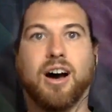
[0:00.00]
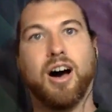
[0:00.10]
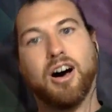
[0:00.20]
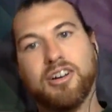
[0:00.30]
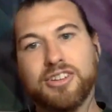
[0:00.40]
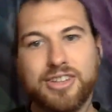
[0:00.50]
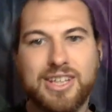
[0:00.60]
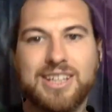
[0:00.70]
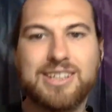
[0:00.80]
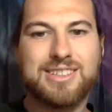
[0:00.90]
all
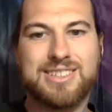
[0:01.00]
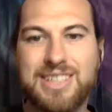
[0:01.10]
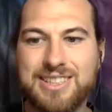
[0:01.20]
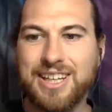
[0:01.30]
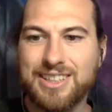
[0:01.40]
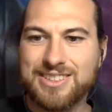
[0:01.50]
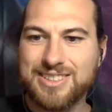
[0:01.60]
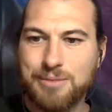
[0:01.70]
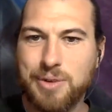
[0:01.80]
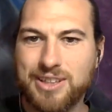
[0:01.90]
the details
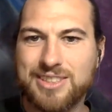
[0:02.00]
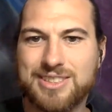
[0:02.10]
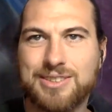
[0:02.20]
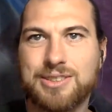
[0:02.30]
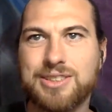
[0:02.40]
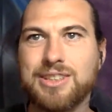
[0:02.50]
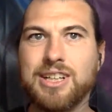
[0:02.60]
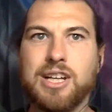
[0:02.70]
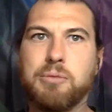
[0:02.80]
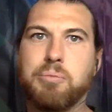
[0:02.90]
about the solution,
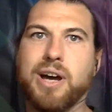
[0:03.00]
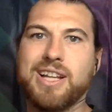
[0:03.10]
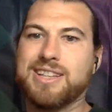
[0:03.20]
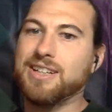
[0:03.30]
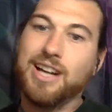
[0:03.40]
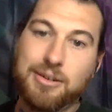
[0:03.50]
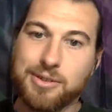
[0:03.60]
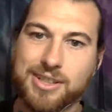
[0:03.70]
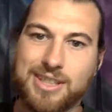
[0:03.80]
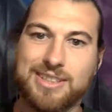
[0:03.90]
but they're not
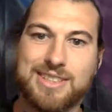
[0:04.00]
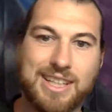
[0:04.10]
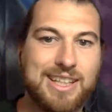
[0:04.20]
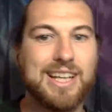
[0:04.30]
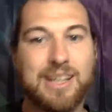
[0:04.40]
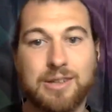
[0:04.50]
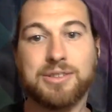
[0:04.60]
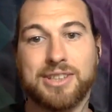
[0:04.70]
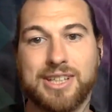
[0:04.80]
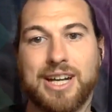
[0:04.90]
rookies and they can go
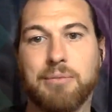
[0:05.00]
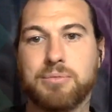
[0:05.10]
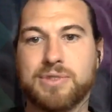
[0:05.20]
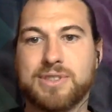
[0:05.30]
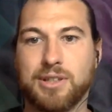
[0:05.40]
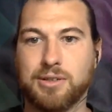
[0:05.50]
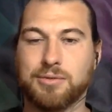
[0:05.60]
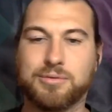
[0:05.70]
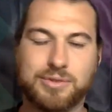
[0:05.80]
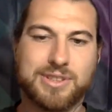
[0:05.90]
look it up.
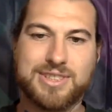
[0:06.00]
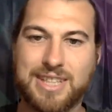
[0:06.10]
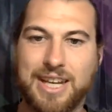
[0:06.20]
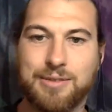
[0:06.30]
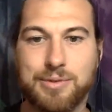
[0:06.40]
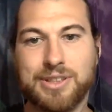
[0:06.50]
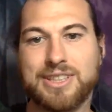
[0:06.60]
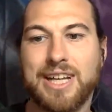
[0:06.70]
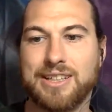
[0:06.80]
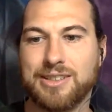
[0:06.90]
So let's stay really
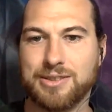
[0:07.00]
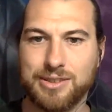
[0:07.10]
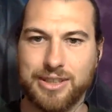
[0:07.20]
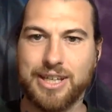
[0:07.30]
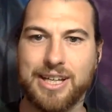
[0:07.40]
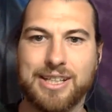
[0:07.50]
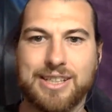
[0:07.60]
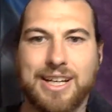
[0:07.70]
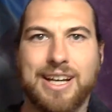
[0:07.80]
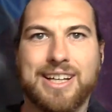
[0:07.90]
technical
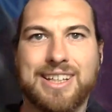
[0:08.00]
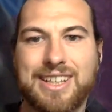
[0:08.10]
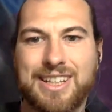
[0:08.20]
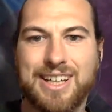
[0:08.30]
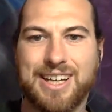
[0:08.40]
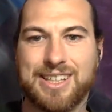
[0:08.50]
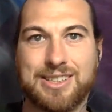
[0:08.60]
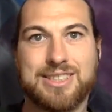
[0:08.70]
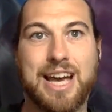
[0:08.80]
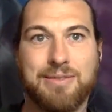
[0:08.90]
and
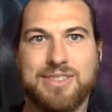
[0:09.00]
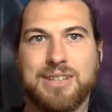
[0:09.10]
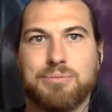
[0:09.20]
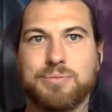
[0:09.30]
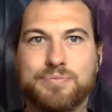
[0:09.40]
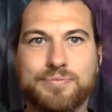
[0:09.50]
dive deep.